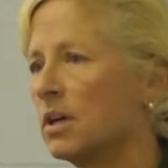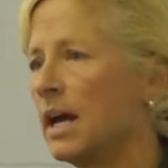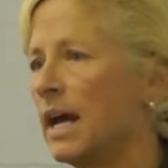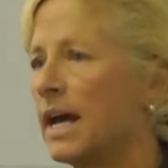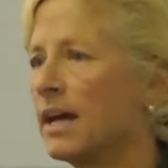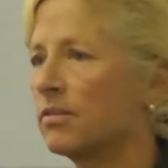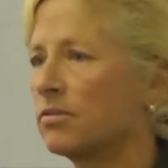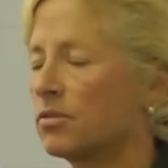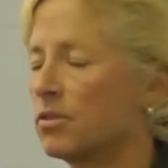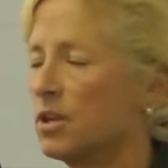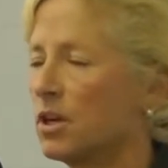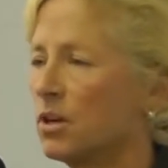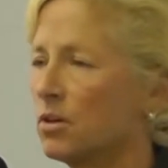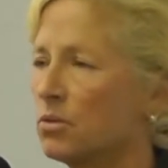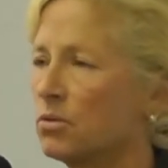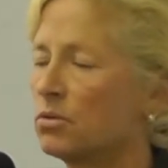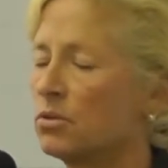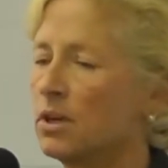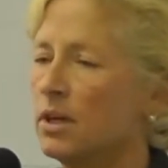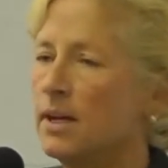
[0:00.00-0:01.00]
to ask
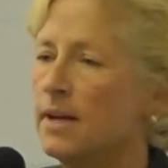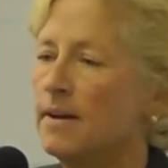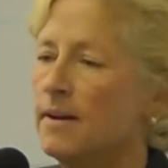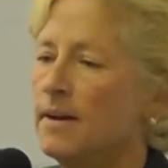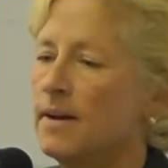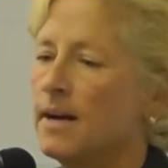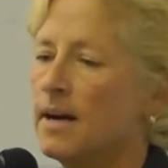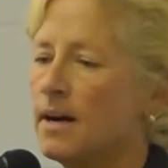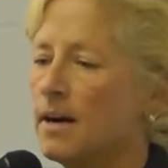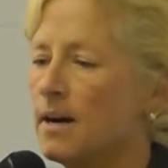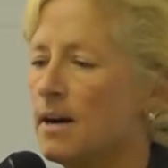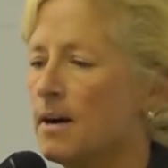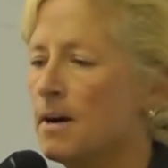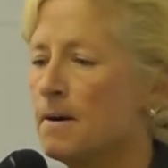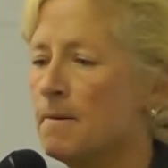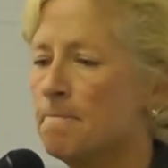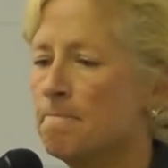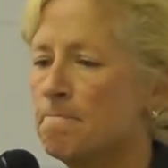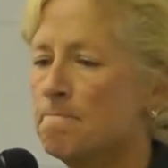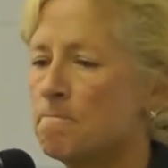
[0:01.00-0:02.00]
those.
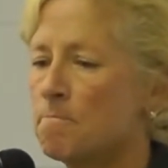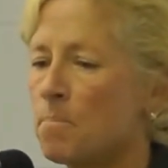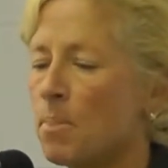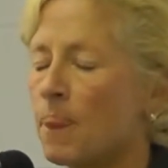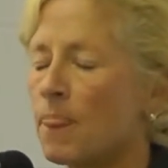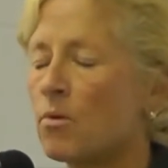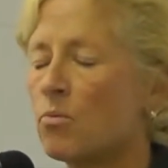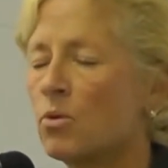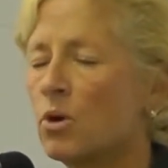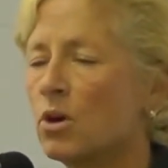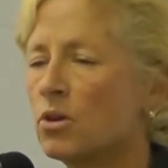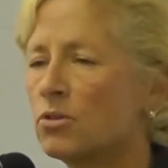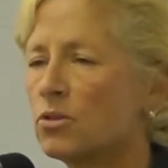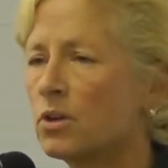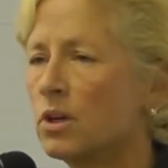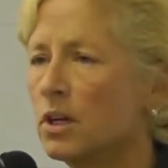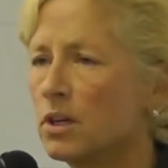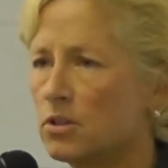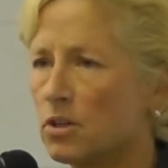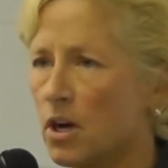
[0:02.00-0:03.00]
We're
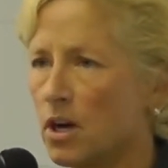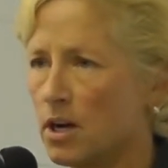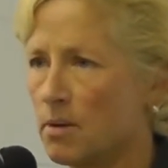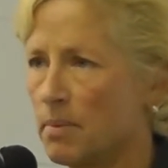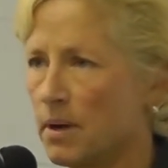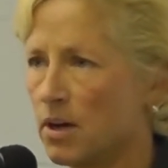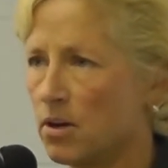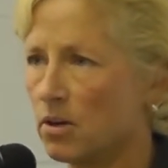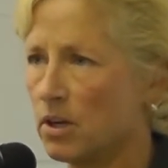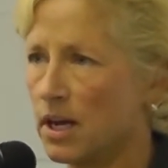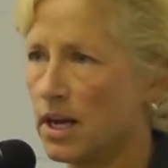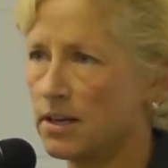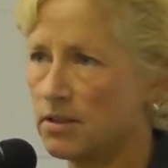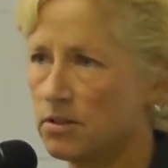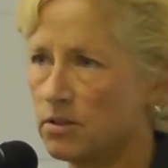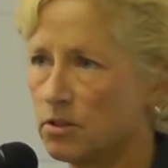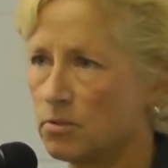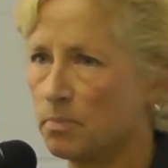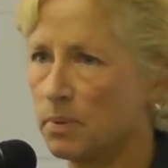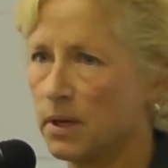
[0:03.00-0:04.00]
also going to talk about our
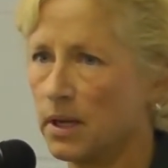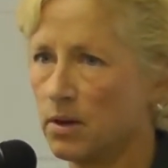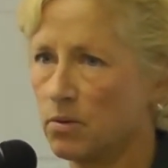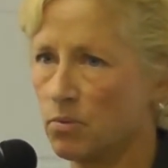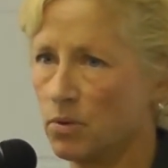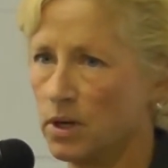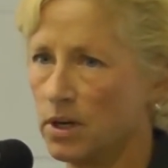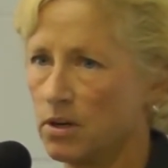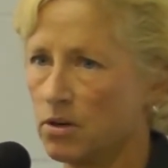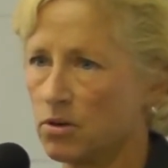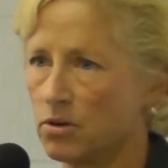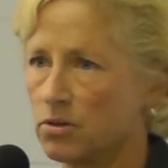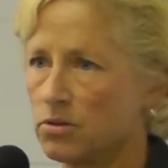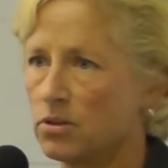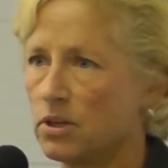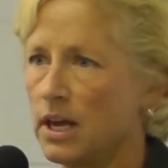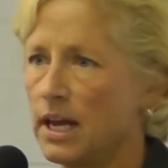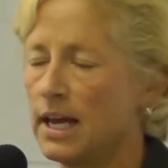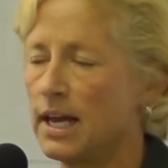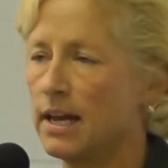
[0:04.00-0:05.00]
license plate
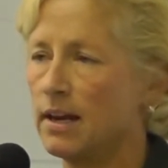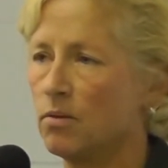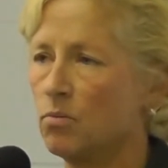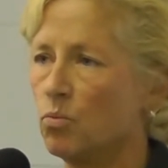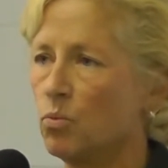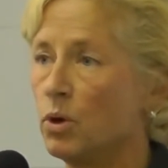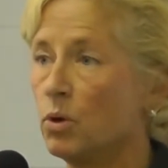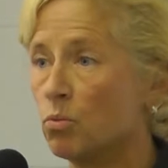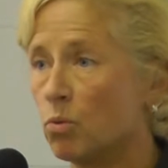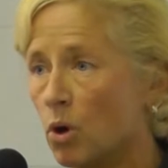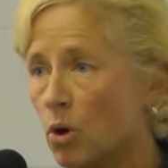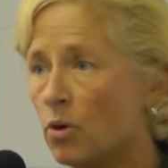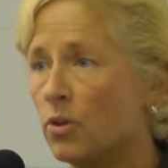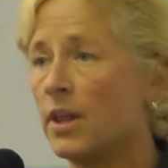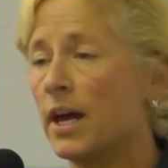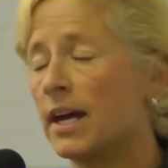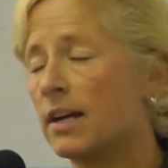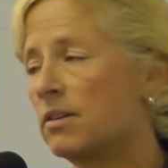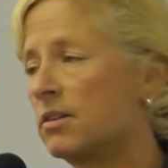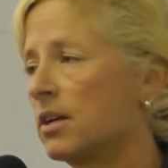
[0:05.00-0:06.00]
readers, and we
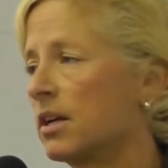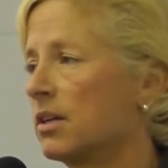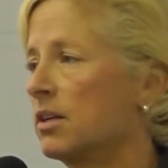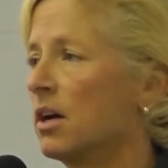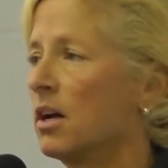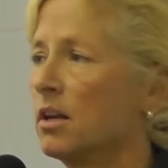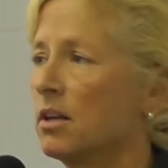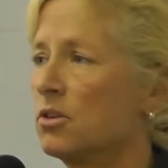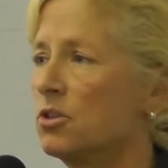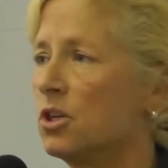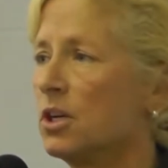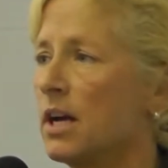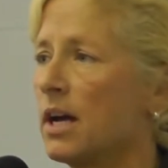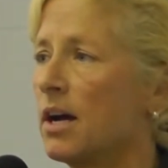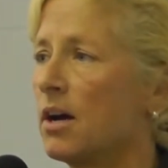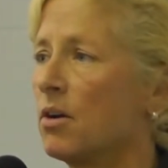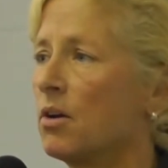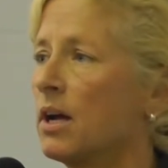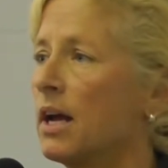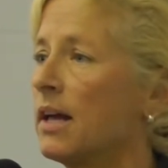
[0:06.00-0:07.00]
rolled that technology
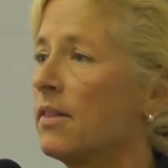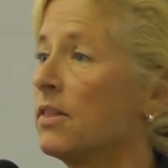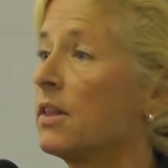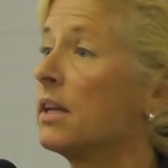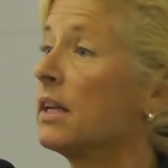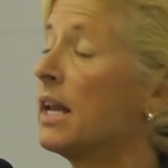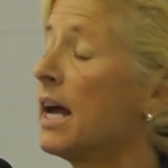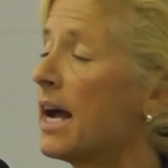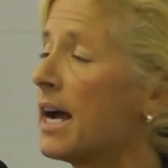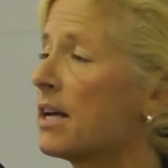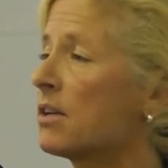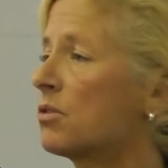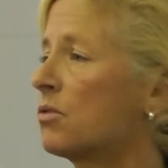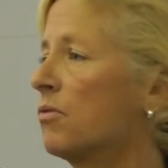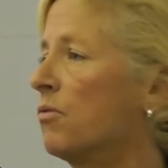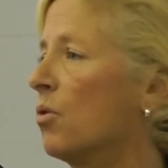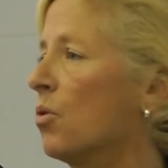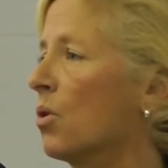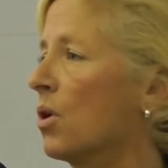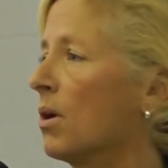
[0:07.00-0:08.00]
out at the last
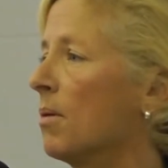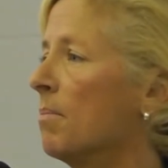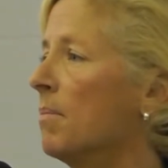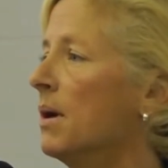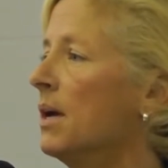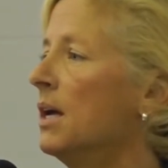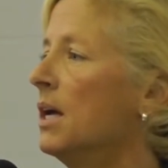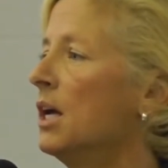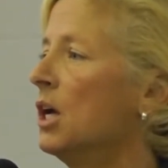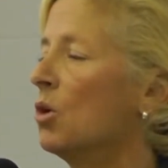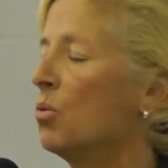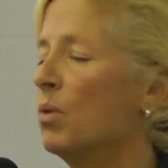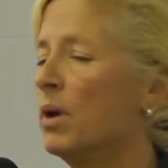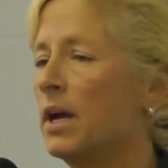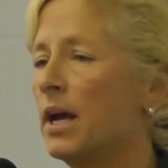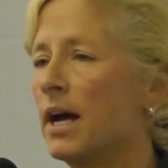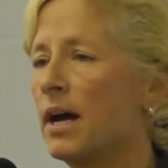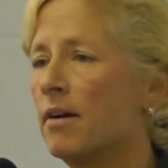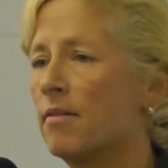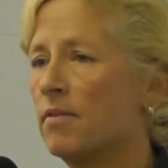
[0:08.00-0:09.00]
forum.
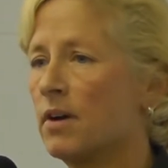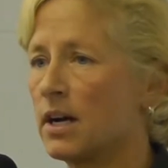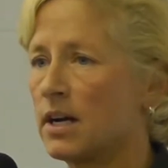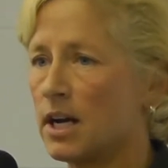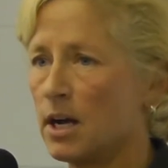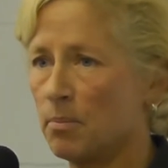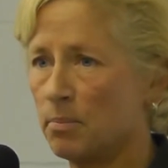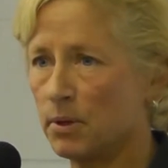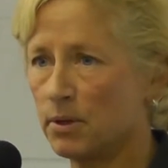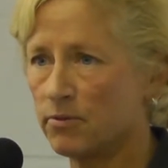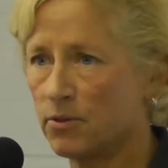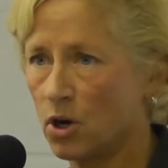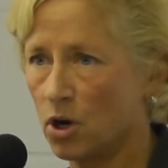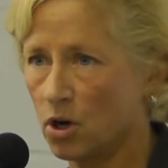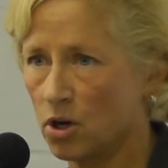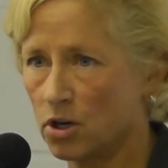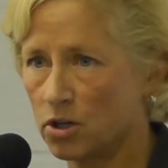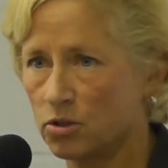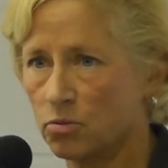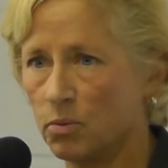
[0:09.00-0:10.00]
We have a couple of
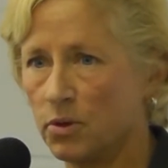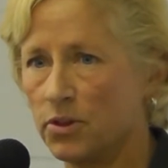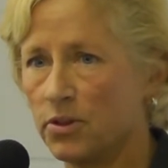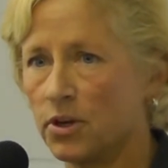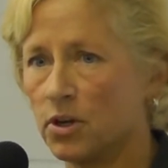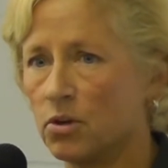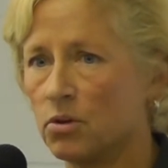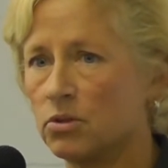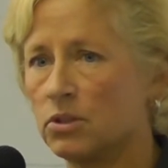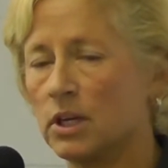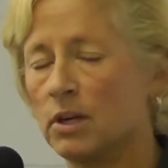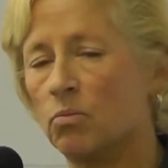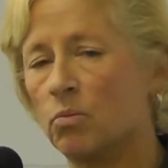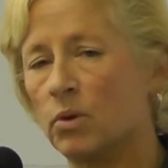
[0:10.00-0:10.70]
cars with those,